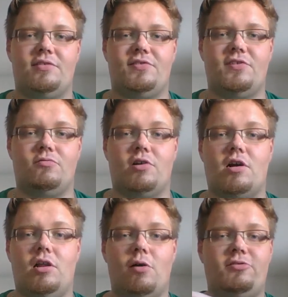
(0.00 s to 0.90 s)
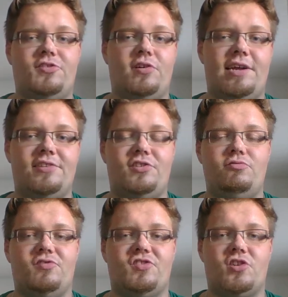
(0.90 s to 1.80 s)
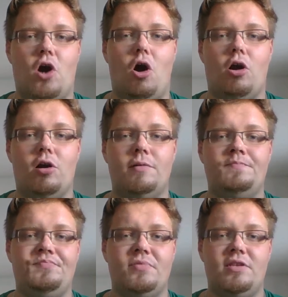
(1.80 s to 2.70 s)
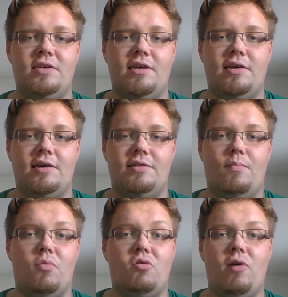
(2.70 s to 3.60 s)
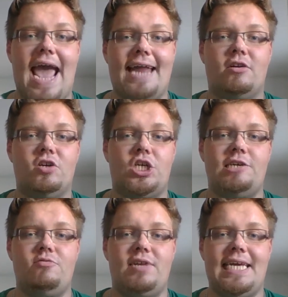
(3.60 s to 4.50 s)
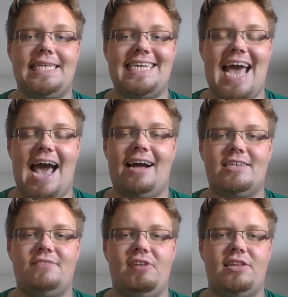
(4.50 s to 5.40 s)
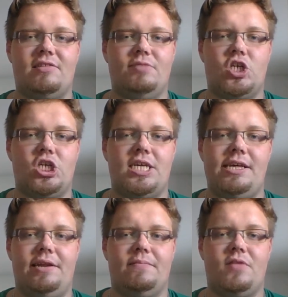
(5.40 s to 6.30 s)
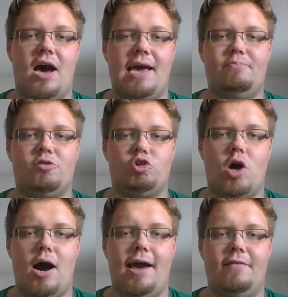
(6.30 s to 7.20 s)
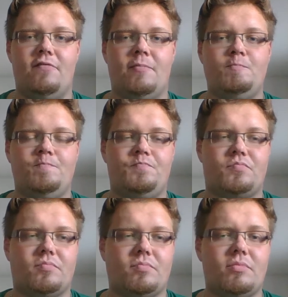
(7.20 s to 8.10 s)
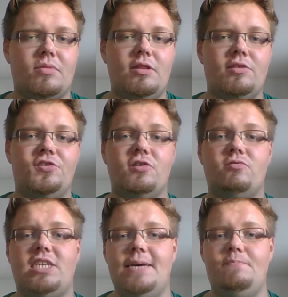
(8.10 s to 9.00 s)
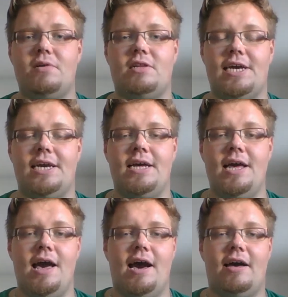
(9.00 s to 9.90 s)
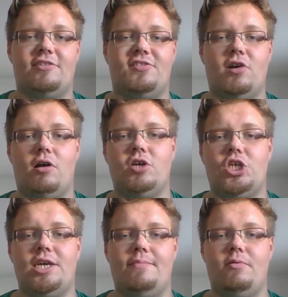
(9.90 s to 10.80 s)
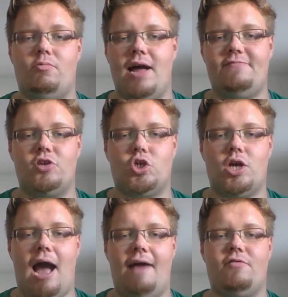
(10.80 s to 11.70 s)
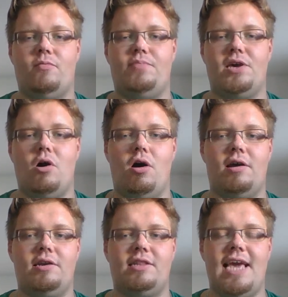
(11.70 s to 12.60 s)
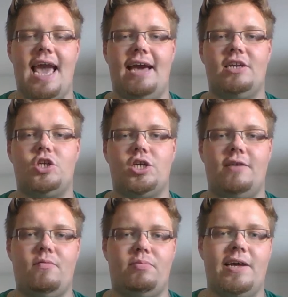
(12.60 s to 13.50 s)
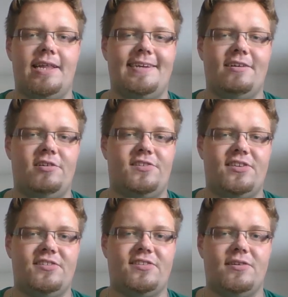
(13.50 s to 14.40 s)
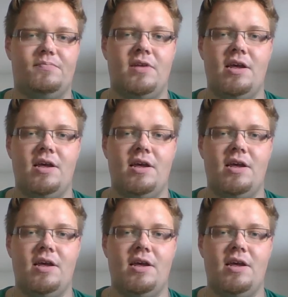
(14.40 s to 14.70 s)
So the closer it is to a star, the more energy you need to activate the machine, the hyperdrive. So typically, a starship will have to travel beyond the edge of a planetary system